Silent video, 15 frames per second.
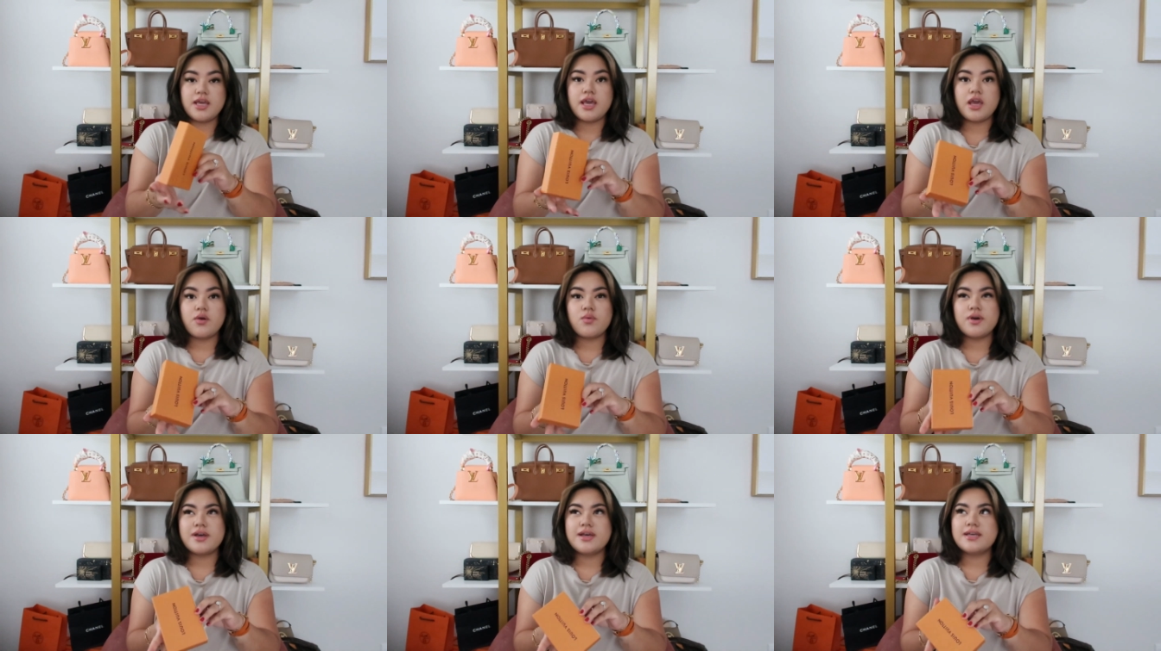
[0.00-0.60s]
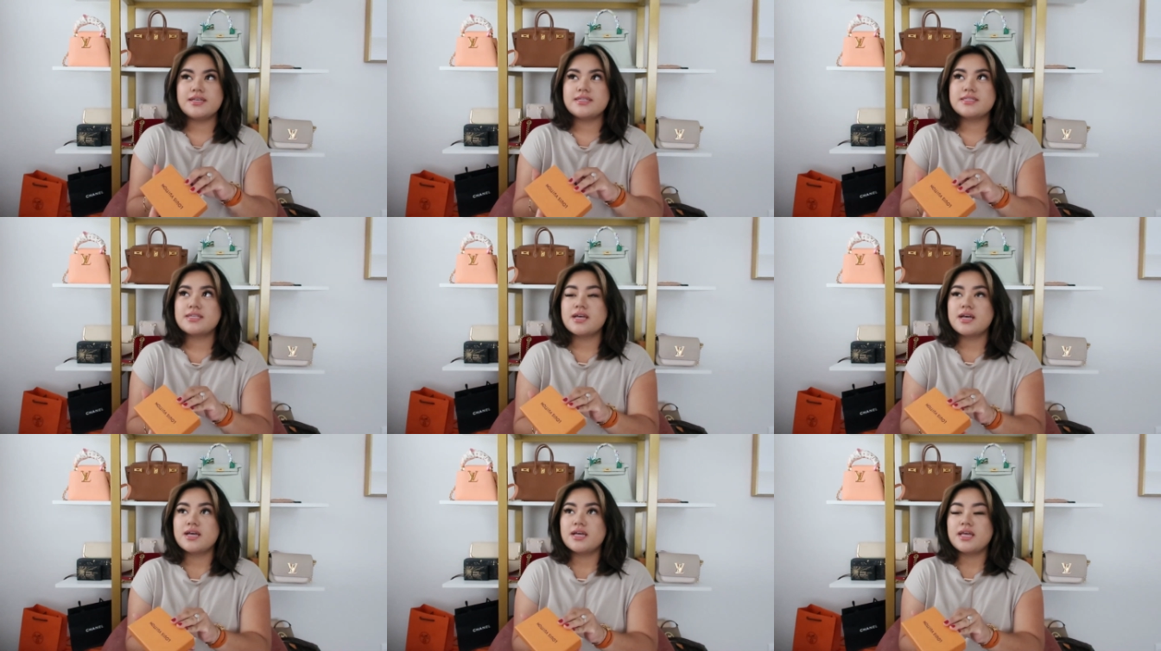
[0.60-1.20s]
It was
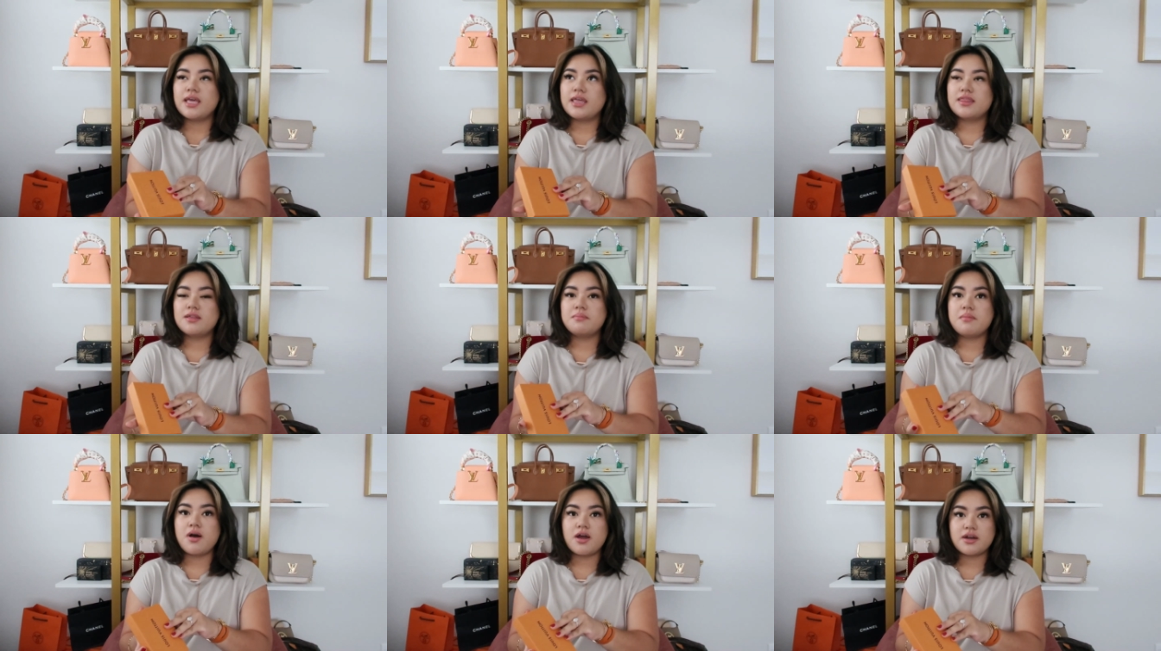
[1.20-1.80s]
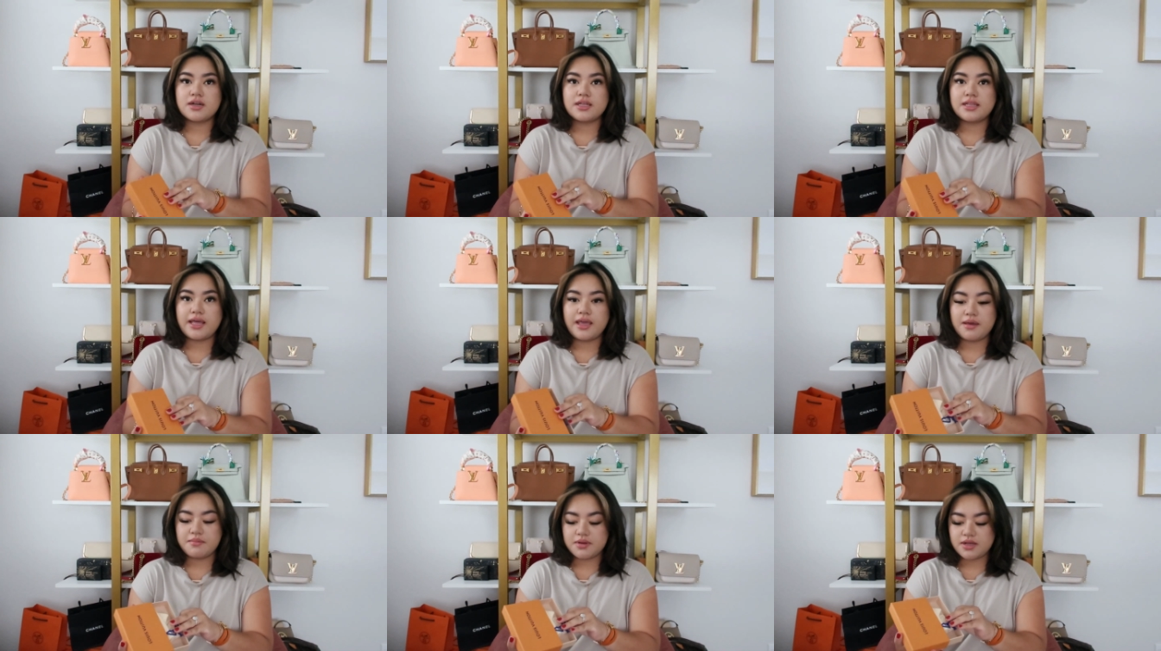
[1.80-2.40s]
in the
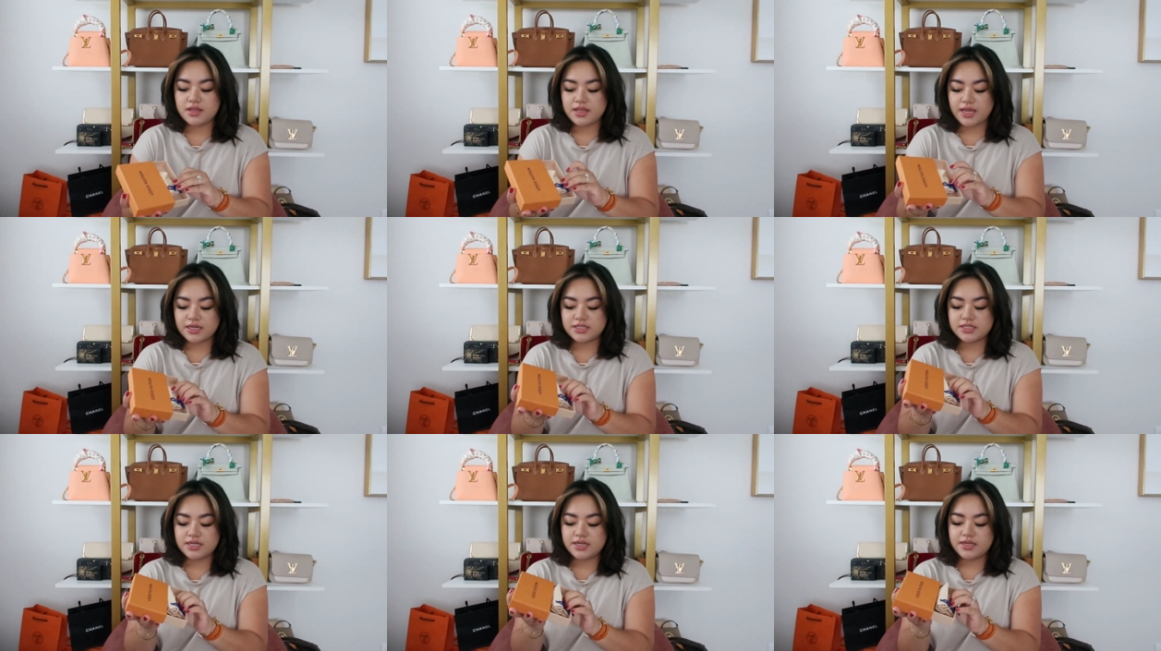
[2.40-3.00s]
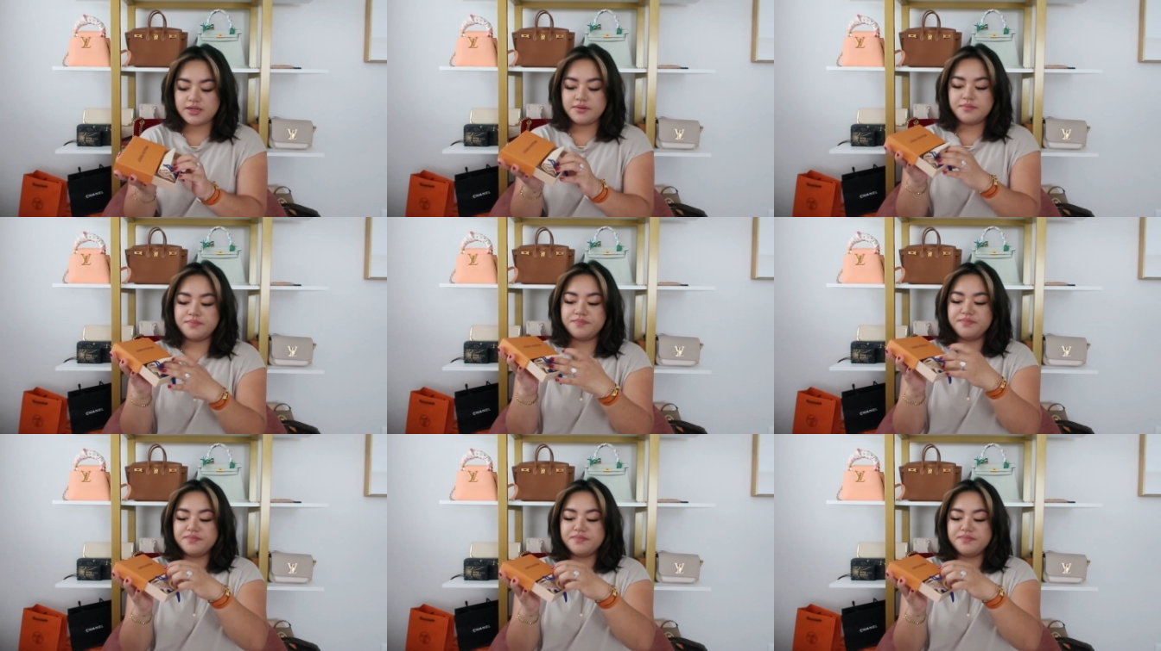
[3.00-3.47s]
Monoglam collection,